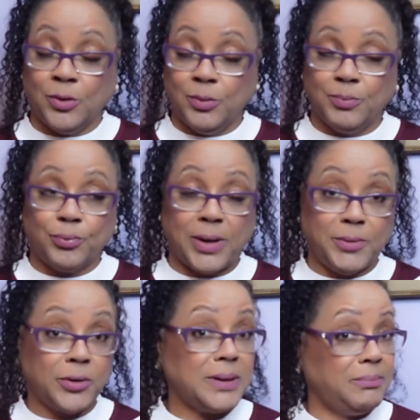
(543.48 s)
or
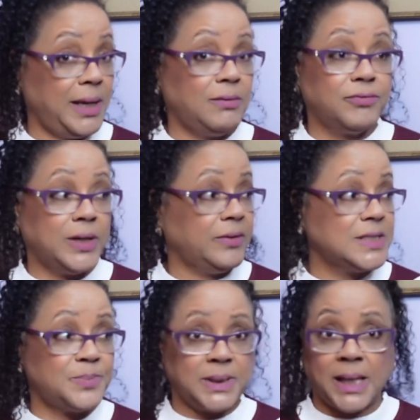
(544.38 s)
primarily male
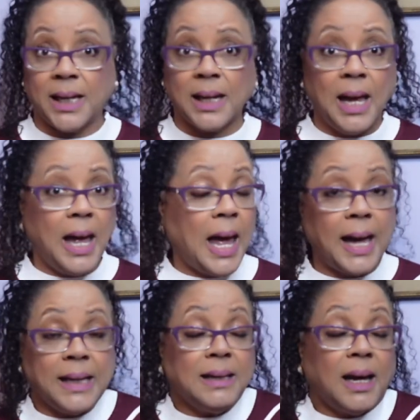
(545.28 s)
fragrance, but yet
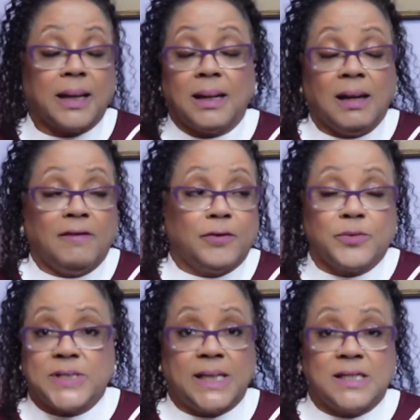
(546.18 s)
I cannot get enough of
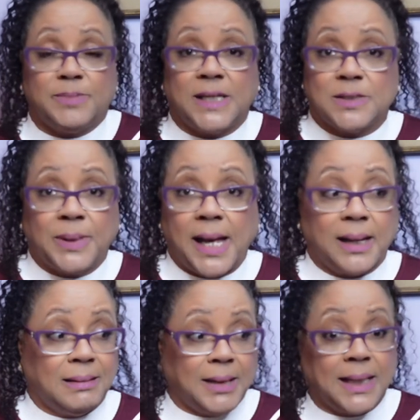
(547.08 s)
Mercedes-Benz
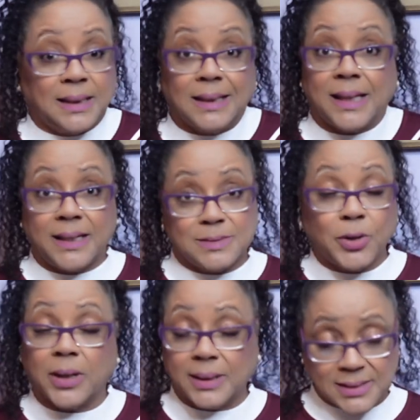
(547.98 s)
Black, and I think that is
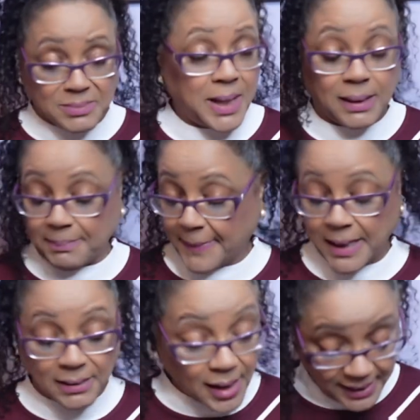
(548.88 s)
marketed to men.
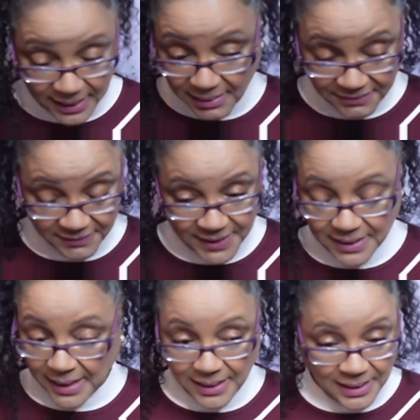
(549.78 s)
Cannot get enough of
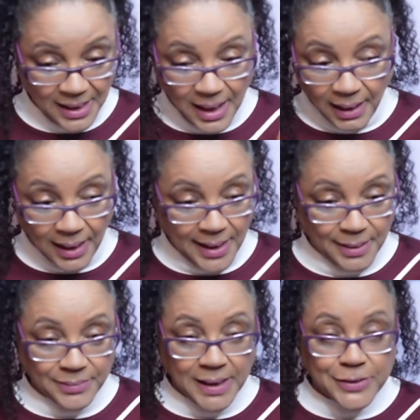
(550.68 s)
it.
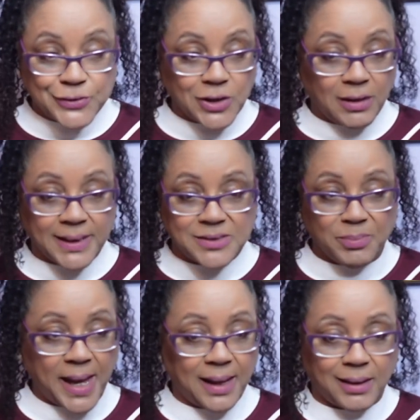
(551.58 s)
Zara
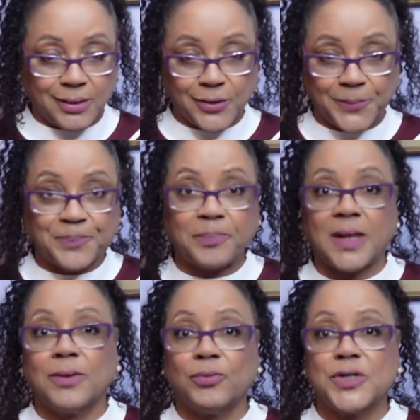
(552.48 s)
Tobacco,
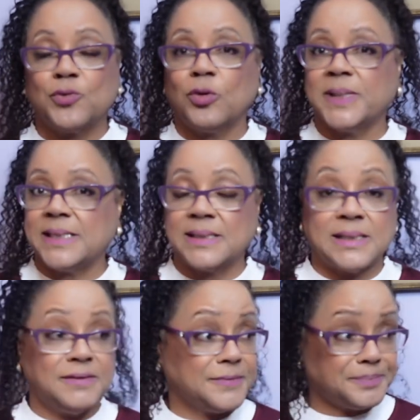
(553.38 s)
the Rich, Warm,
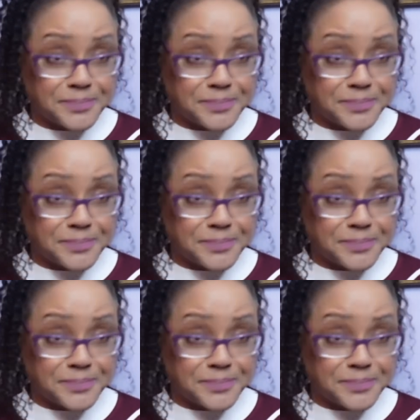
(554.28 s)
Addictive,